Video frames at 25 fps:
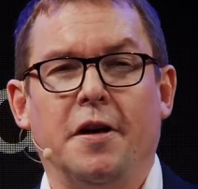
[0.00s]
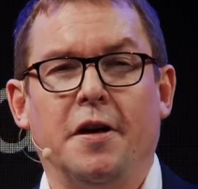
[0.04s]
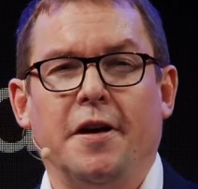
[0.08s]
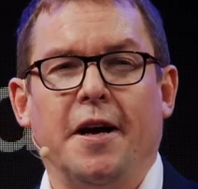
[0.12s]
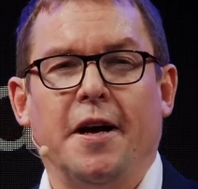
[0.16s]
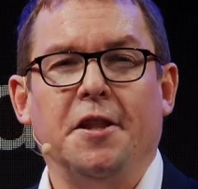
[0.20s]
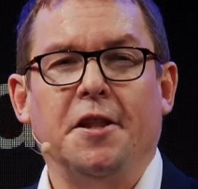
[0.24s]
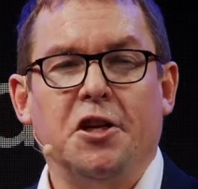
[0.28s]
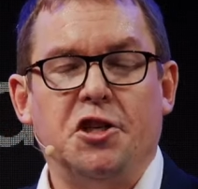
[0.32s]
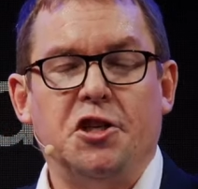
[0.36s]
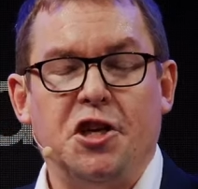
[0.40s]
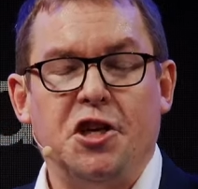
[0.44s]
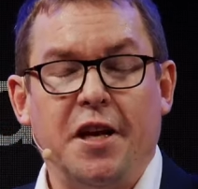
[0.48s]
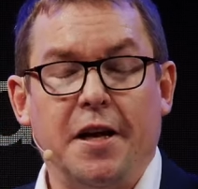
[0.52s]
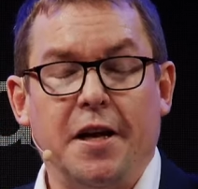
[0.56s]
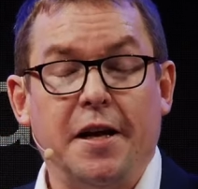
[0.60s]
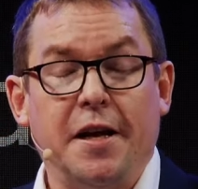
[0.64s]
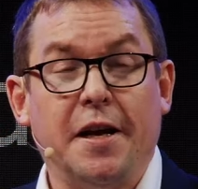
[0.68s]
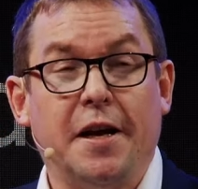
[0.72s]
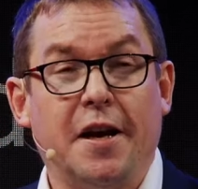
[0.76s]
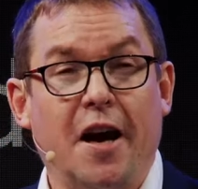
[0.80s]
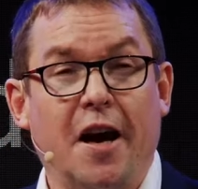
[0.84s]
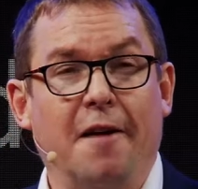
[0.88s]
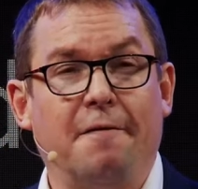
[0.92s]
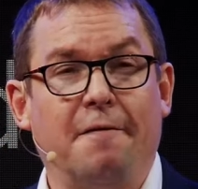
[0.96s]
and the
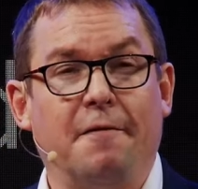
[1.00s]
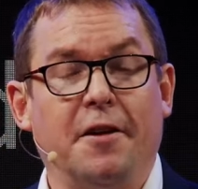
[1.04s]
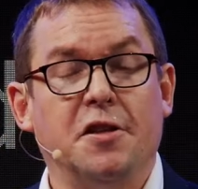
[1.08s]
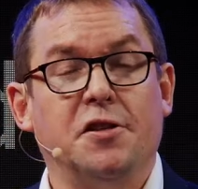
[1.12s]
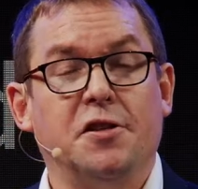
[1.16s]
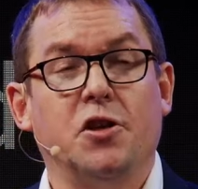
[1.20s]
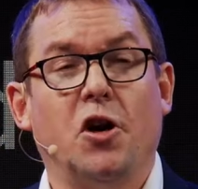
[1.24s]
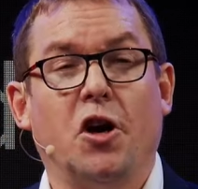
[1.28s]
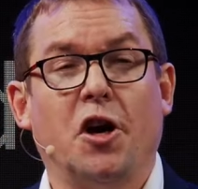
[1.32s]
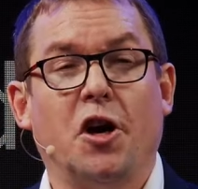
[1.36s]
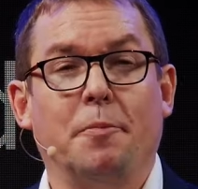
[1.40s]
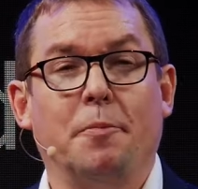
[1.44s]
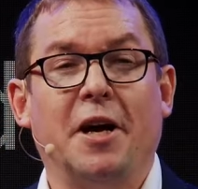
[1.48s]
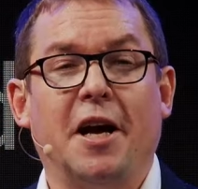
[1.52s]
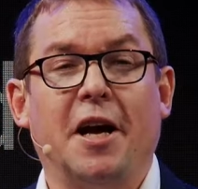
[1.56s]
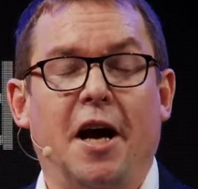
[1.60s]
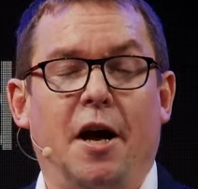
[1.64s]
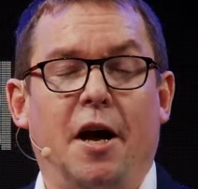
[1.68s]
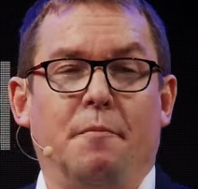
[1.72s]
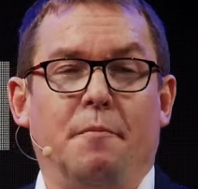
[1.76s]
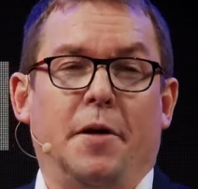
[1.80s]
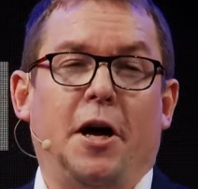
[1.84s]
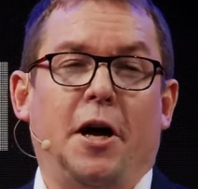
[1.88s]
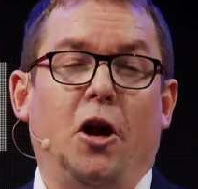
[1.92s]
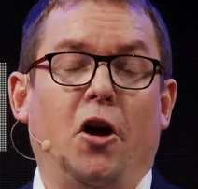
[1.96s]
G, governance, are going to
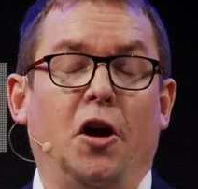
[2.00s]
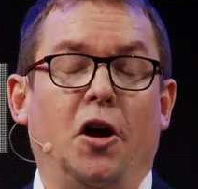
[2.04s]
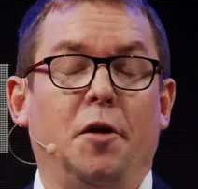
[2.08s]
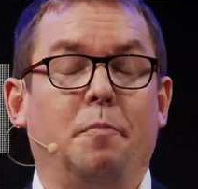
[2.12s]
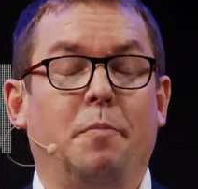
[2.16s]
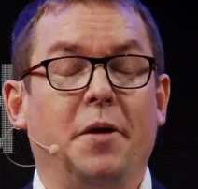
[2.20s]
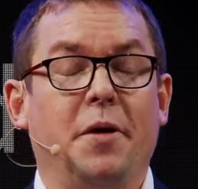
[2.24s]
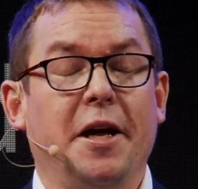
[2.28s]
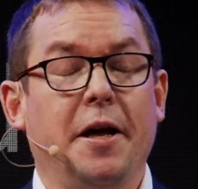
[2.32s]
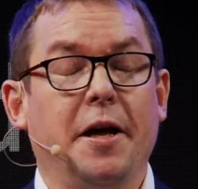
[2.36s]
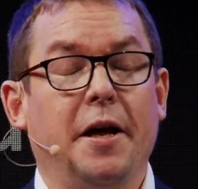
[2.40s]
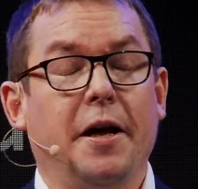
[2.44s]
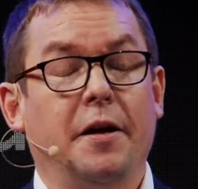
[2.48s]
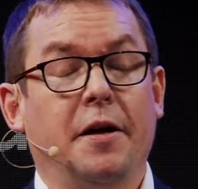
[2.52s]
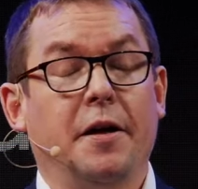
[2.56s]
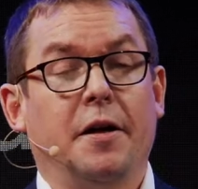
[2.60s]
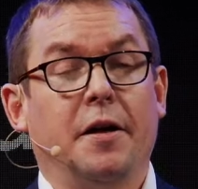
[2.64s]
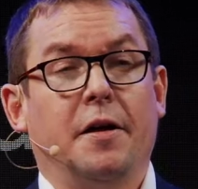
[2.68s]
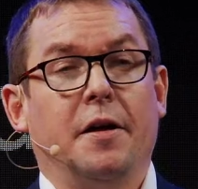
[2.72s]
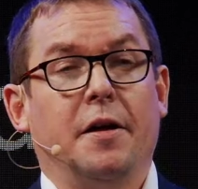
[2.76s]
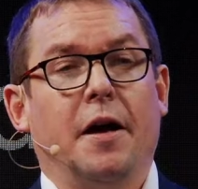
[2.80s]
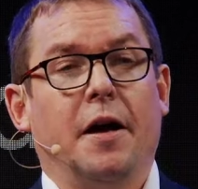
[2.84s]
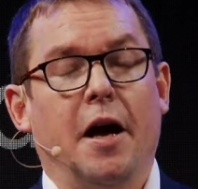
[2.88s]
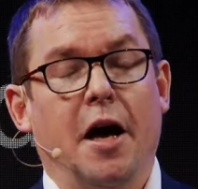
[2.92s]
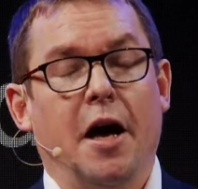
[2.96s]
become a lot bigger
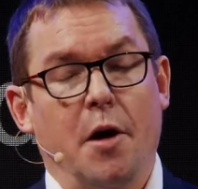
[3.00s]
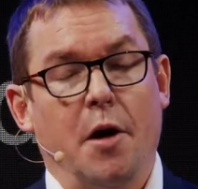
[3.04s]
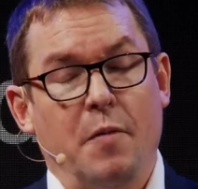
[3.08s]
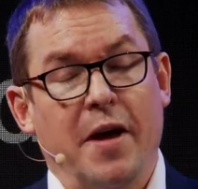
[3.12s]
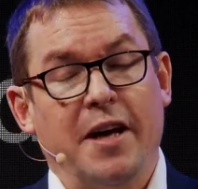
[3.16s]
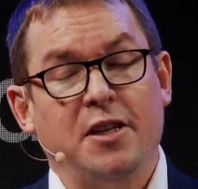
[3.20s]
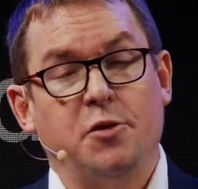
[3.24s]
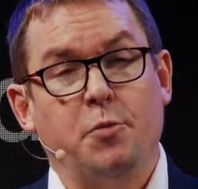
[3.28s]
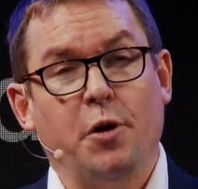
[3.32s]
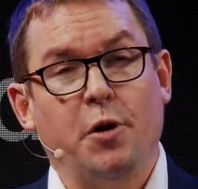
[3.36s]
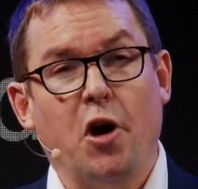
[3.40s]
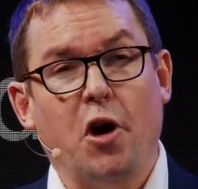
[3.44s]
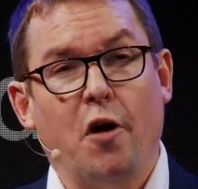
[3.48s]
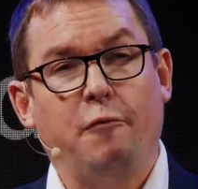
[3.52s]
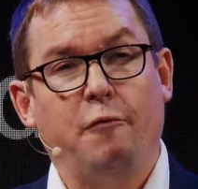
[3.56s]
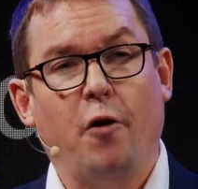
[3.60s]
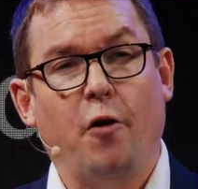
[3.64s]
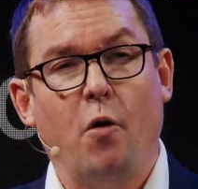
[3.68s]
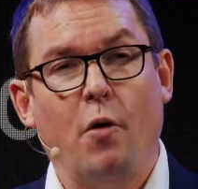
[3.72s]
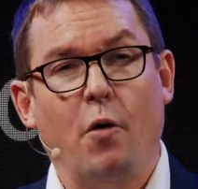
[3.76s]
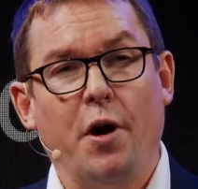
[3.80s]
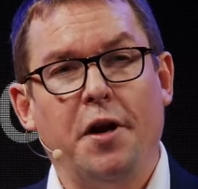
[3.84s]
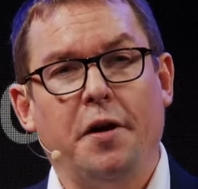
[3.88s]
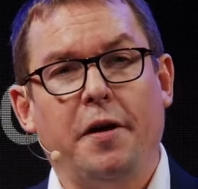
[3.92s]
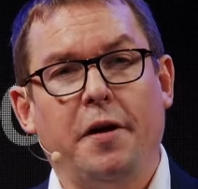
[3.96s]
as we go
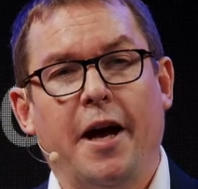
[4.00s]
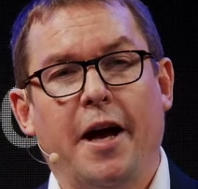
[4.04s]
forward.